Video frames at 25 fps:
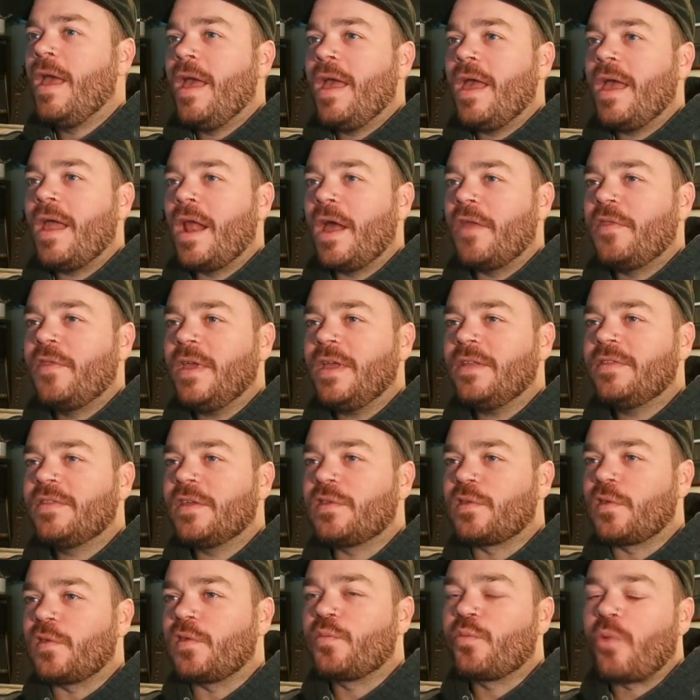And I think
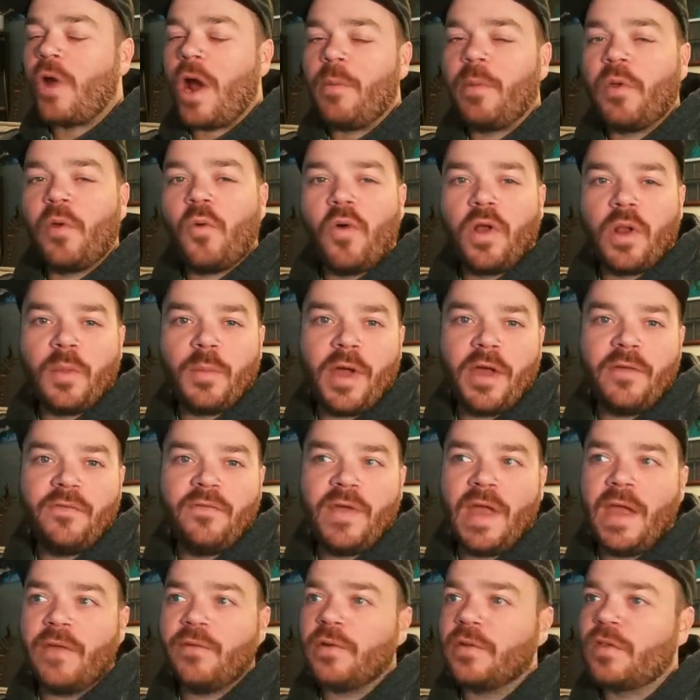this is probably one of my
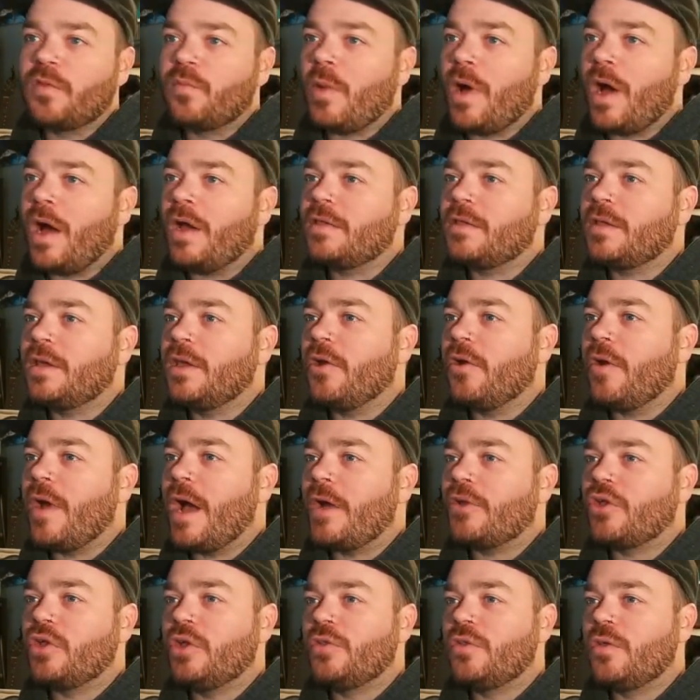favorite spots here
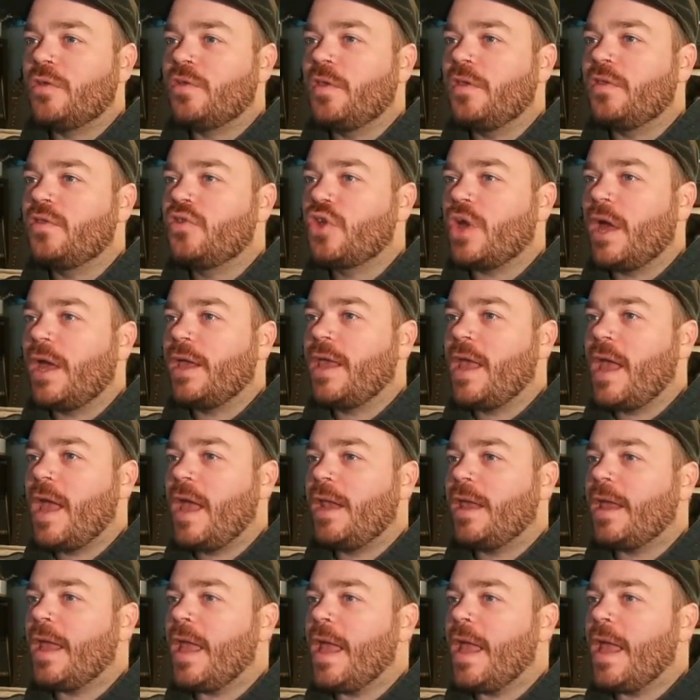actually, just this gigantic